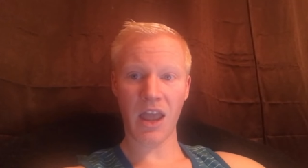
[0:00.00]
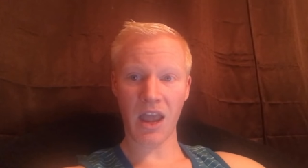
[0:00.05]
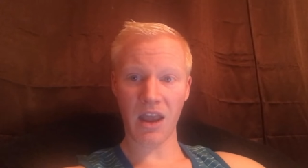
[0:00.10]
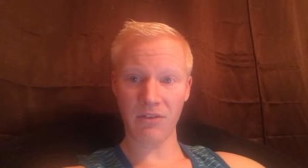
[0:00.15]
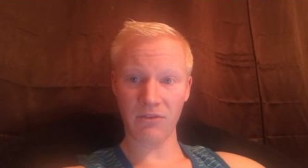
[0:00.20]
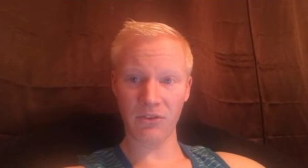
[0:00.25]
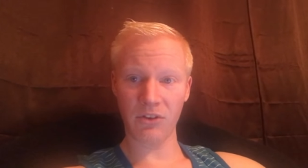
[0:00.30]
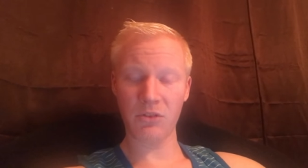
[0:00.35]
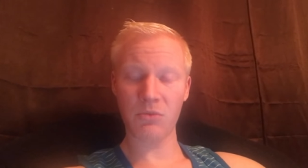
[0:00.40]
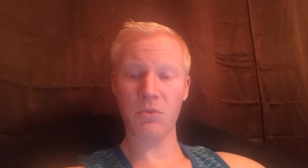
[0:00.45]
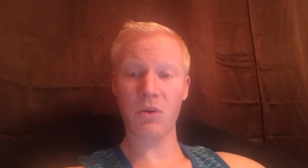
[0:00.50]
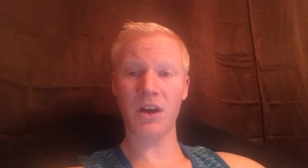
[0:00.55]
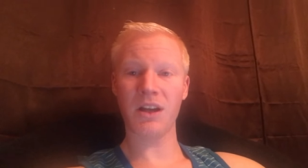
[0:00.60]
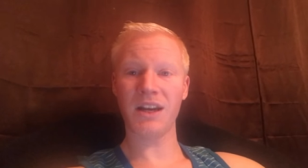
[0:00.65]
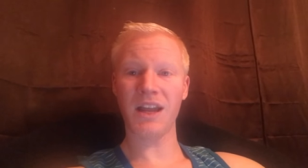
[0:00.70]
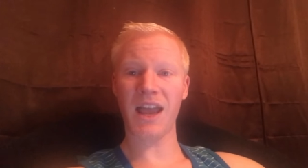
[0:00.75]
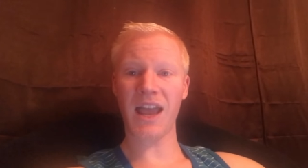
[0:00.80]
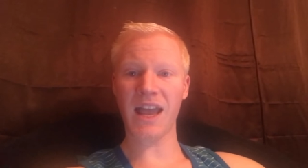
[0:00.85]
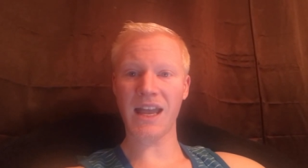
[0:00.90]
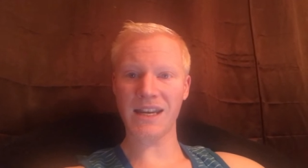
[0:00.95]

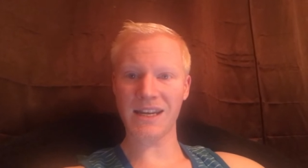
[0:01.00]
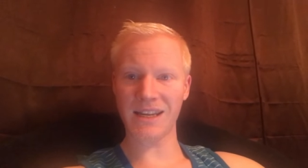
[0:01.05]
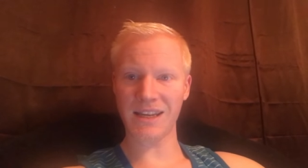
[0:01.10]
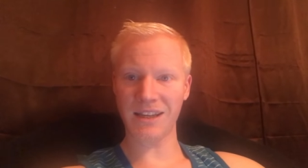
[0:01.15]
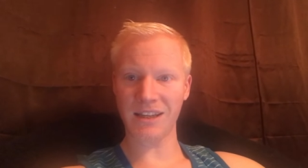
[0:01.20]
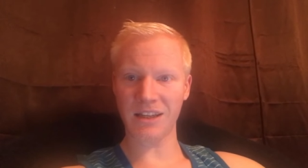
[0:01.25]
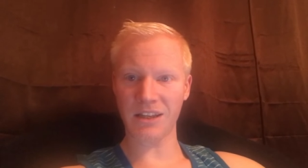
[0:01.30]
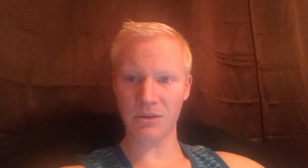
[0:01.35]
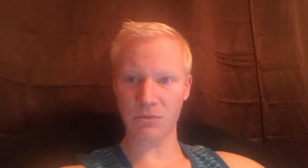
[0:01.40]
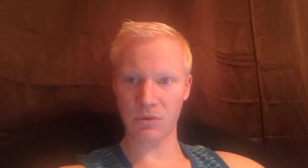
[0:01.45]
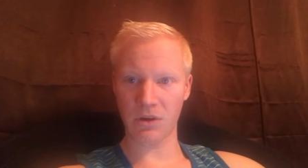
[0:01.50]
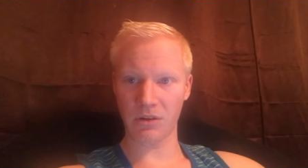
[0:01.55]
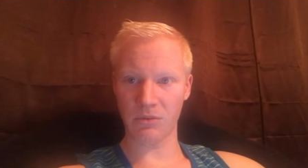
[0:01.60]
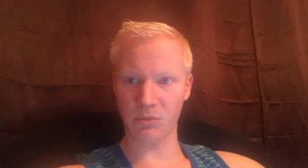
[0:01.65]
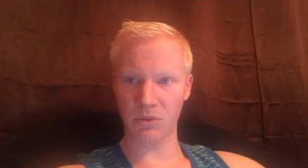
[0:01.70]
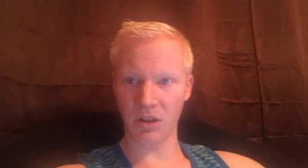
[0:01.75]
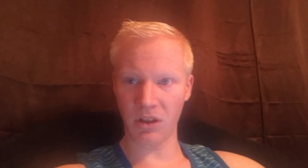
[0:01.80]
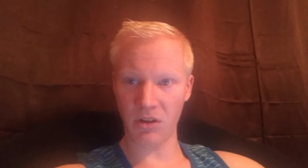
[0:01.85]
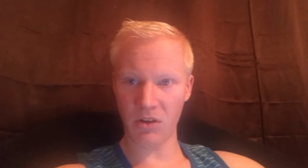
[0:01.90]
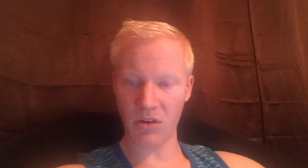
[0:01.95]
Everyone and anyone
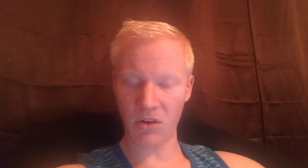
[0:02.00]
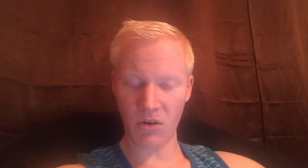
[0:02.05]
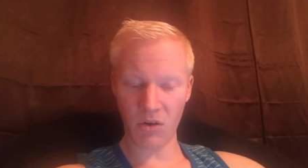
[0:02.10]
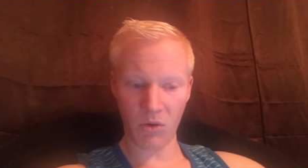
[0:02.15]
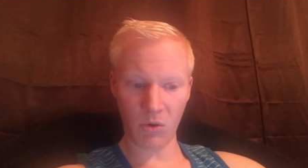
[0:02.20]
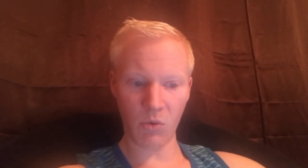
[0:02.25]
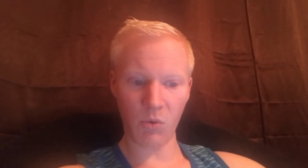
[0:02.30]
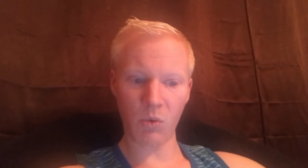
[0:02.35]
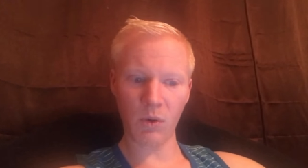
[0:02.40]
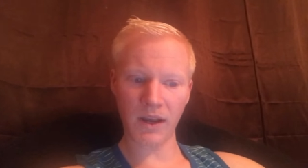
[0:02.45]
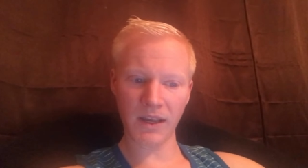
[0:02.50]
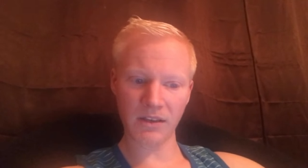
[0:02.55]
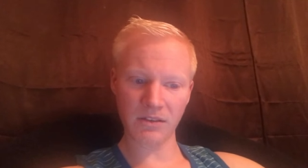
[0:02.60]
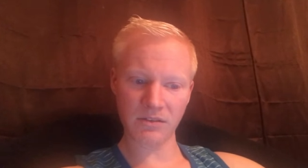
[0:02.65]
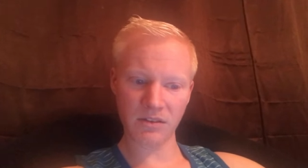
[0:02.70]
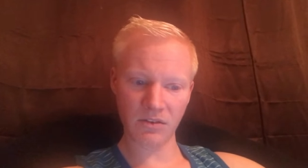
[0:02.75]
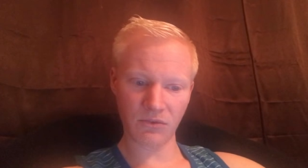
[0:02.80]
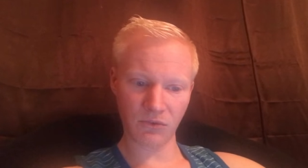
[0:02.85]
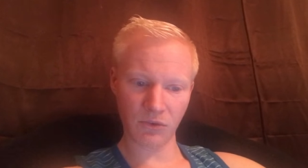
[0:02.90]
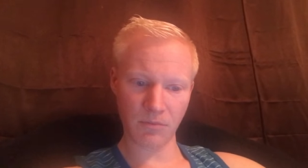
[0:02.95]
will
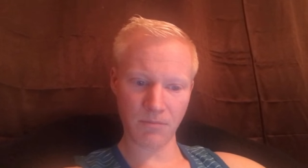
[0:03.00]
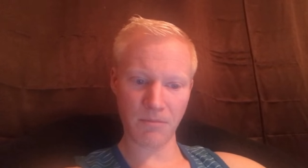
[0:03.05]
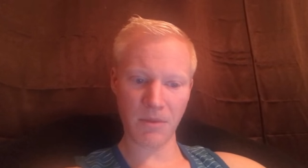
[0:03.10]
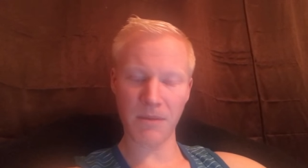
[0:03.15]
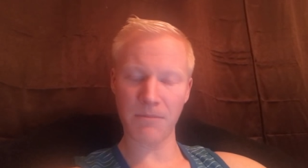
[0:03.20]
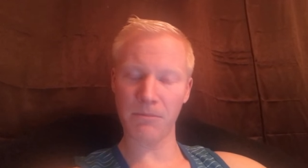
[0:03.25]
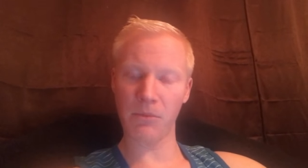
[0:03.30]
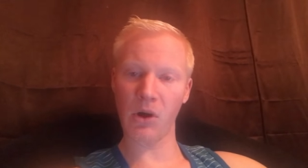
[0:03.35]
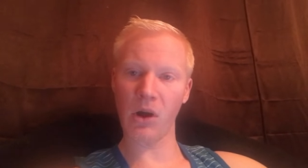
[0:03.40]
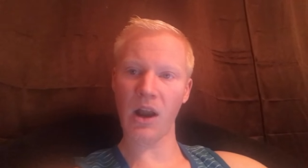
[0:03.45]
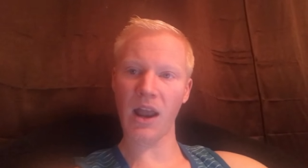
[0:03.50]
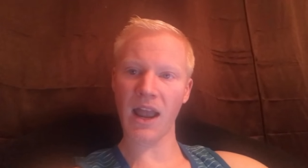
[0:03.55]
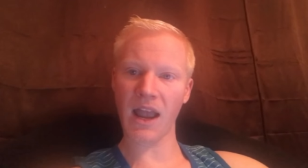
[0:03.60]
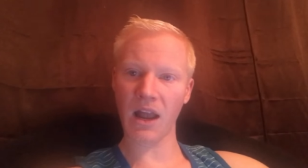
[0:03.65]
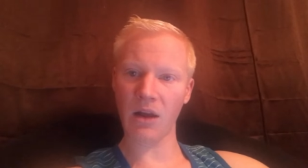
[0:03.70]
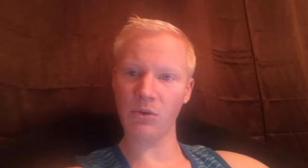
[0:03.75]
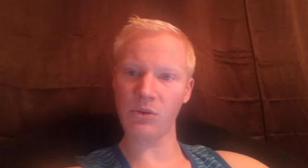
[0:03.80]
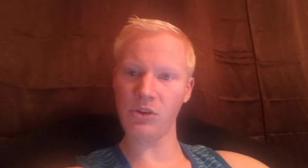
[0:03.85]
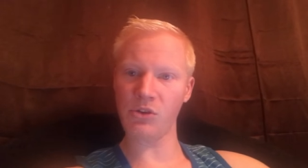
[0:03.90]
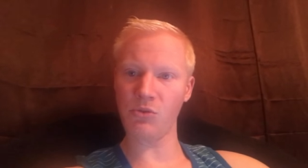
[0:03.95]
always remember
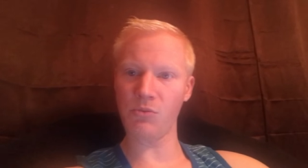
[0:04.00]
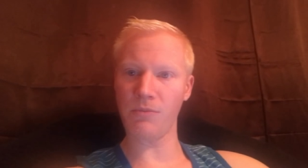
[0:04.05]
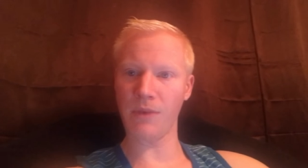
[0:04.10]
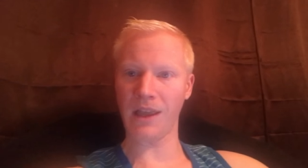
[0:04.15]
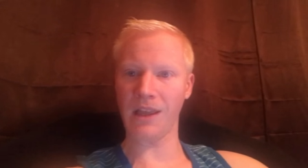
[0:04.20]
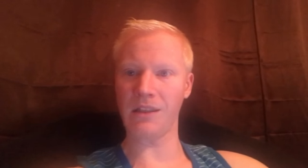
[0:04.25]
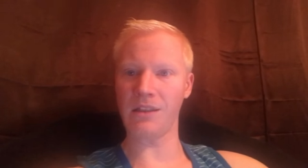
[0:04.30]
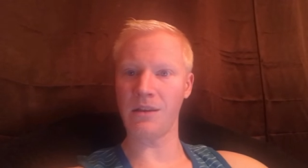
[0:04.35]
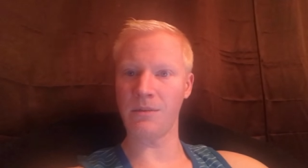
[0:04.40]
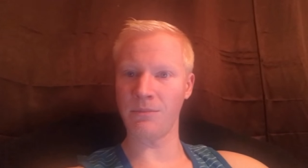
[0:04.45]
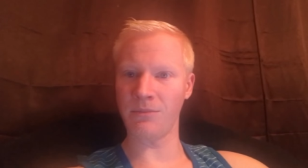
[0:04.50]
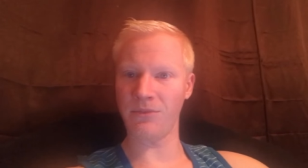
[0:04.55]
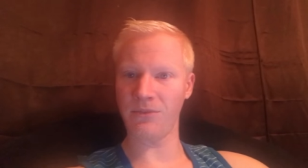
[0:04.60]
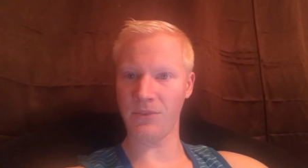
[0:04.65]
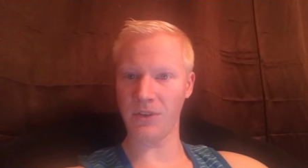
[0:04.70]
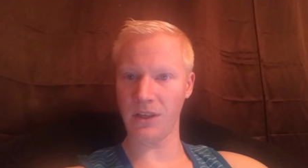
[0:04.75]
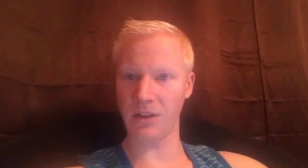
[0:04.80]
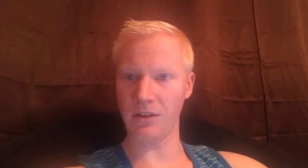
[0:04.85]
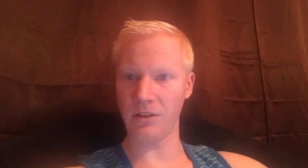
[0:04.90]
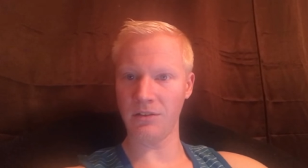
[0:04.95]
how you made them
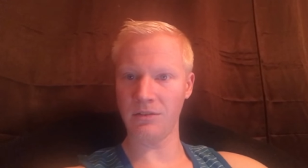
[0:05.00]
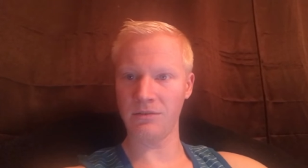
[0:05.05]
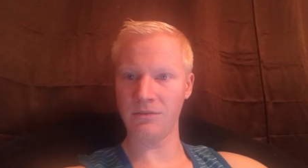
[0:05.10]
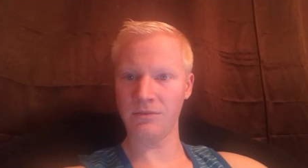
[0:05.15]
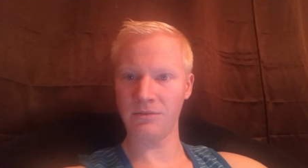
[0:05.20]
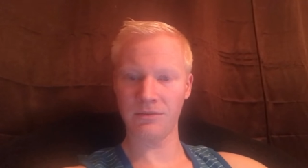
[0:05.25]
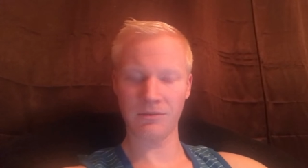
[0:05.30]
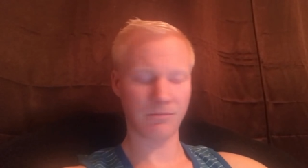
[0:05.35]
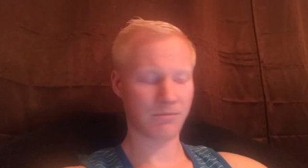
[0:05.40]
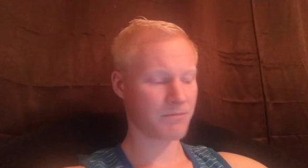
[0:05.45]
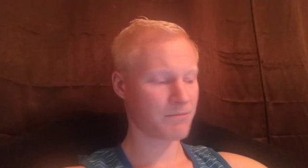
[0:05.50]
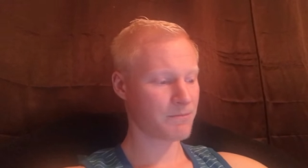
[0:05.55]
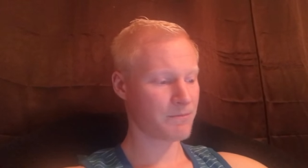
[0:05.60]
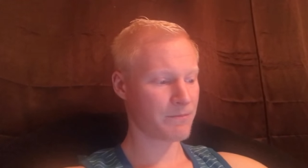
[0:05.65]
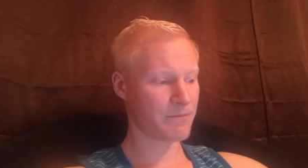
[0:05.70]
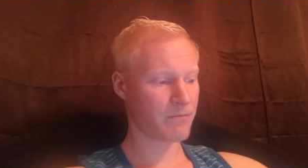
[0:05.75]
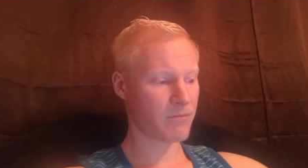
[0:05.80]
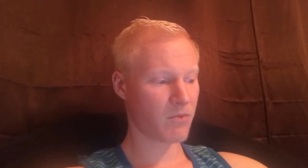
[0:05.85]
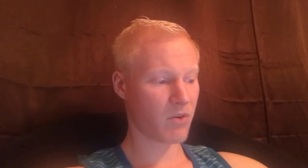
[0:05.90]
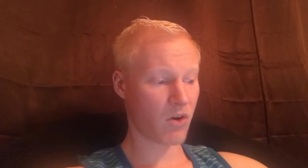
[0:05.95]
feel.
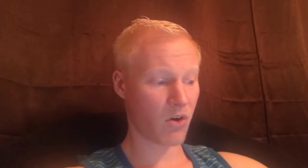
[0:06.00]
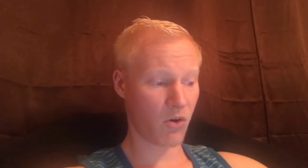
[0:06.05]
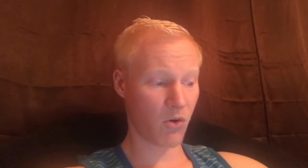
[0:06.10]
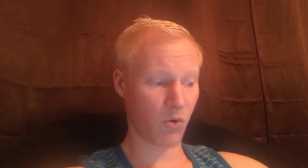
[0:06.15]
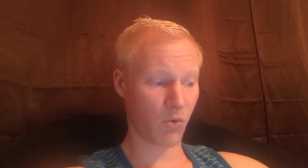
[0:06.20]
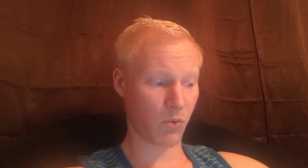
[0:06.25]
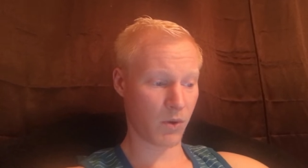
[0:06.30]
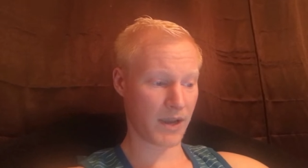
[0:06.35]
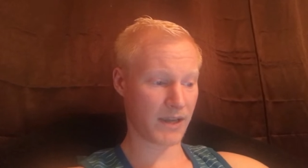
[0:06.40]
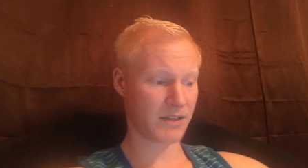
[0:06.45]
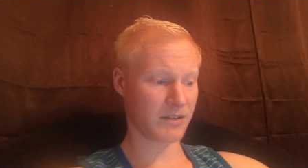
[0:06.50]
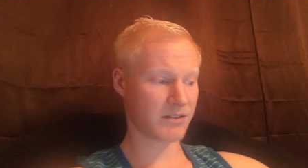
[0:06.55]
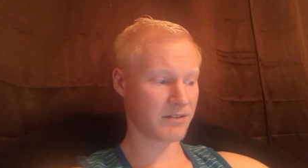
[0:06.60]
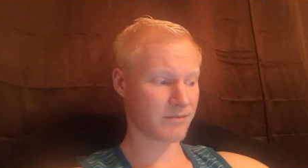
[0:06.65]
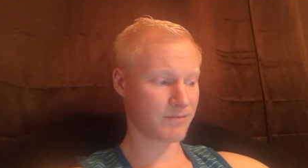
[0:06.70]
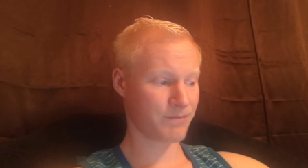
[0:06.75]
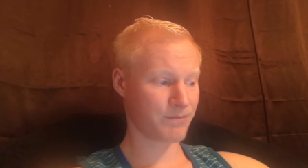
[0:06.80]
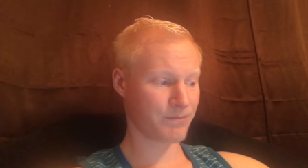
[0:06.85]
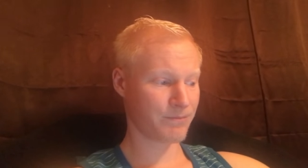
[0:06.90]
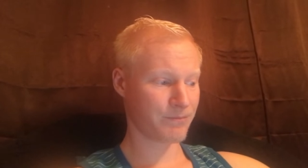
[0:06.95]
Always.